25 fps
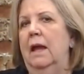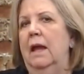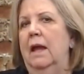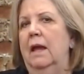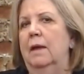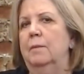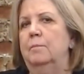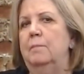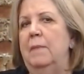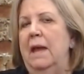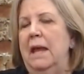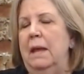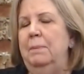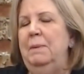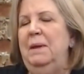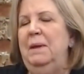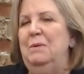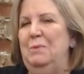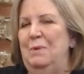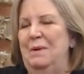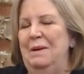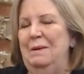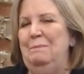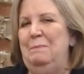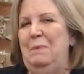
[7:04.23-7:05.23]
And maybe
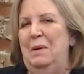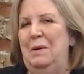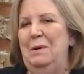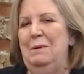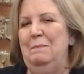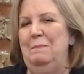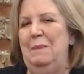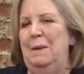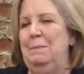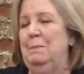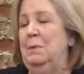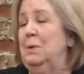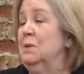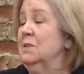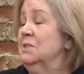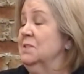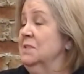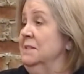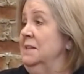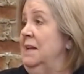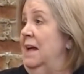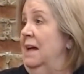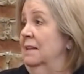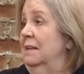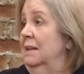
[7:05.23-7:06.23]
one part of my
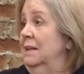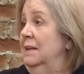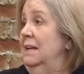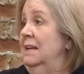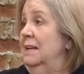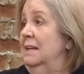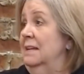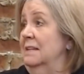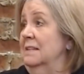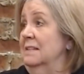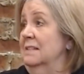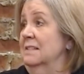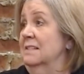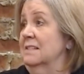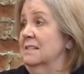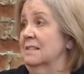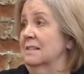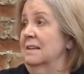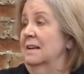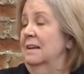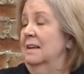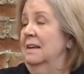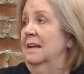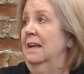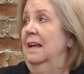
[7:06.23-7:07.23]
personality is
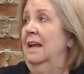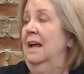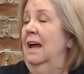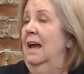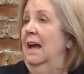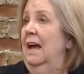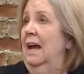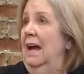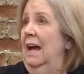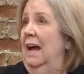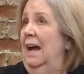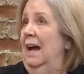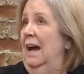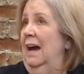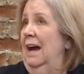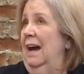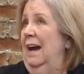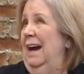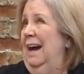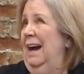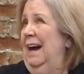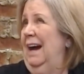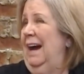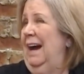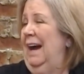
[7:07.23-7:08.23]

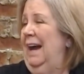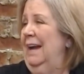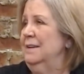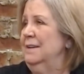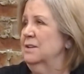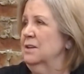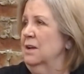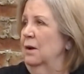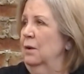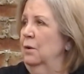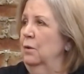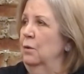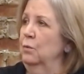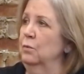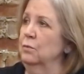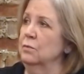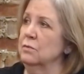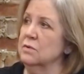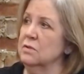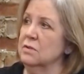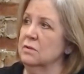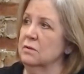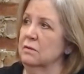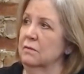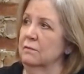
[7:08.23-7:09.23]
I
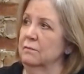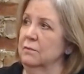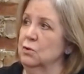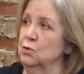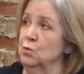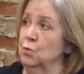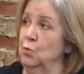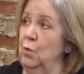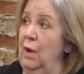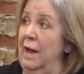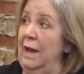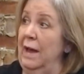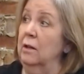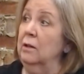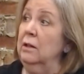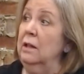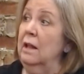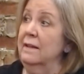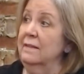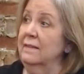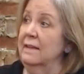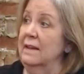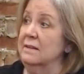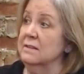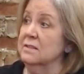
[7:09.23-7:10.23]
don't dwell
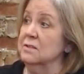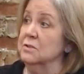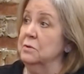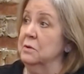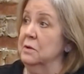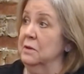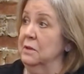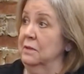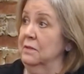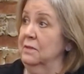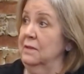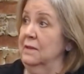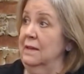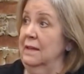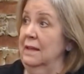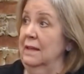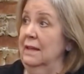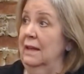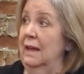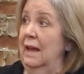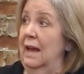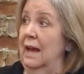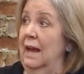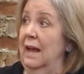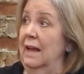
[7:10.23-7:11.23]
on that sort of
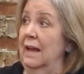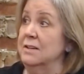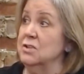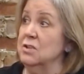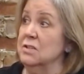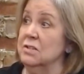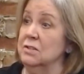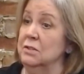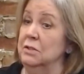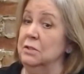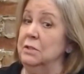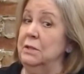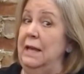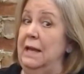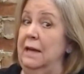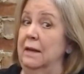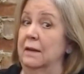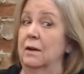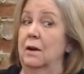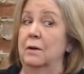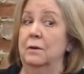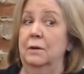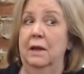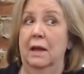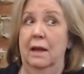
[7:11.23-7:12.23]
thing. I just look
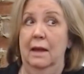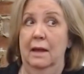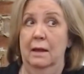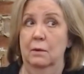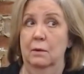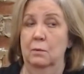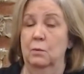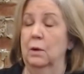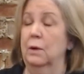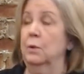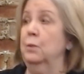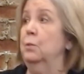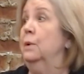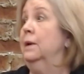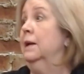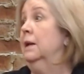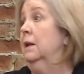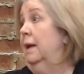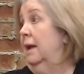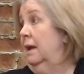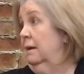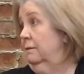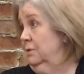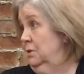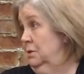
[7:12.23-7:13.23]
at, okay, what are we going
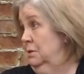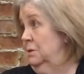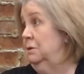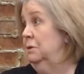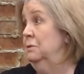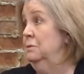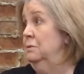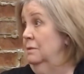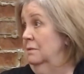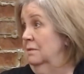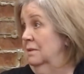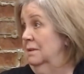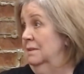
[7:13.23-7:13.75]
to have to do?